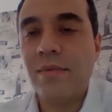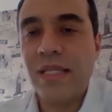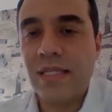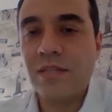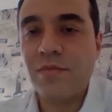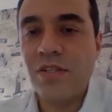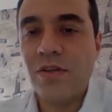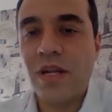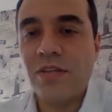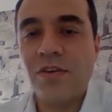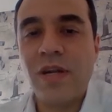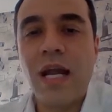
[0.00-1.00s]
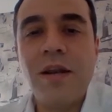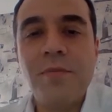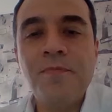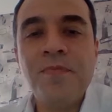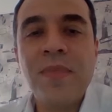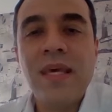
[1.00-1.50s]
We want to
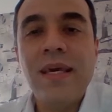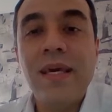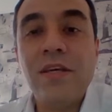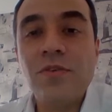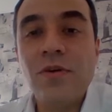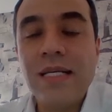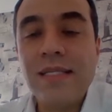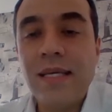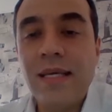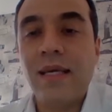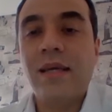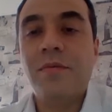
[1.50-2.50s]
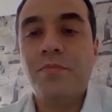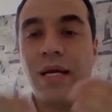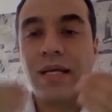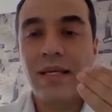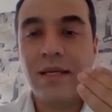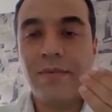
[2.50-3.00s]
give you an
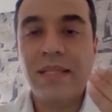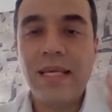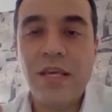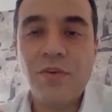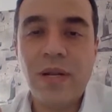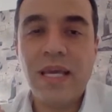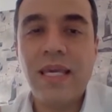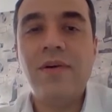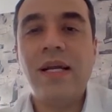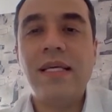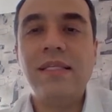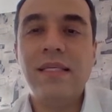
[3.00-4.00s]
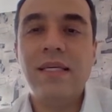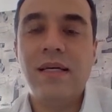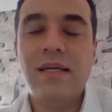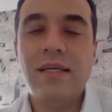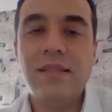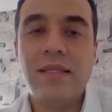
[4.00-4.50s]
overall on the transmission
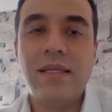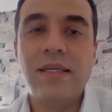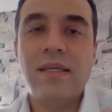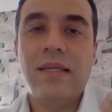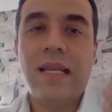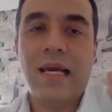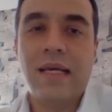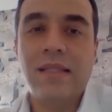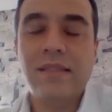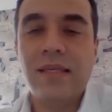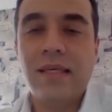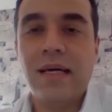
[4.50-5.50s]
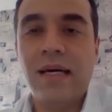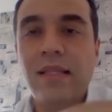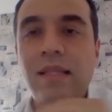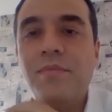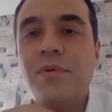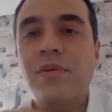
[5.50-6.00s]
system in Colombia
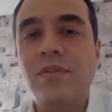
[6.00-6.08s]
at